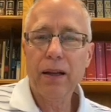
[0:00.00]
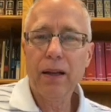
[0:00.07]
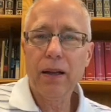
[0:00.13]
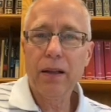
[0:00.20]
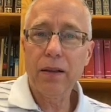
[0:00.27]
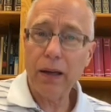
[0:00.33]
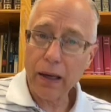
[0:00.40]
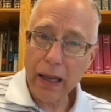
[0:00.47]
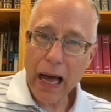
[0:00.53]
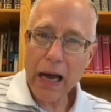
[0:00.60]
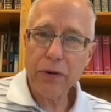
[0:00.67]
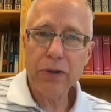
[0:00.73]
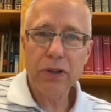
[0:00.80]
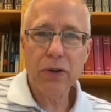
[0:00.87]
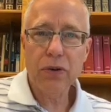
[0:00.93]
The
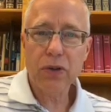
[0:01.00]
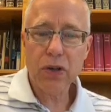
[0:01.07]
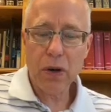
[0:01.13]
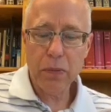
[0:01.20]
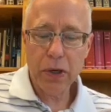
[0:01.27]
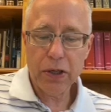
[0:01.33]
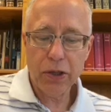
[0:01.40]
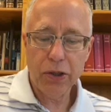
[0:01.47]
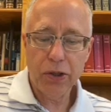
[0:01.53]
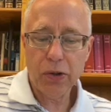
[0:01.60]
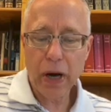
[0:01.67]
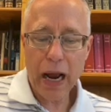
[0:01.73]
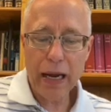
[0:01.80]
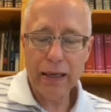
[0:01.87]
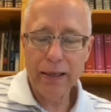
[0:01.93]
clouds you so much
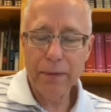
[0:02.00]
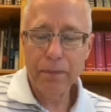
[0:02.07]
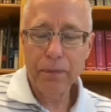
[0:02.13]
dread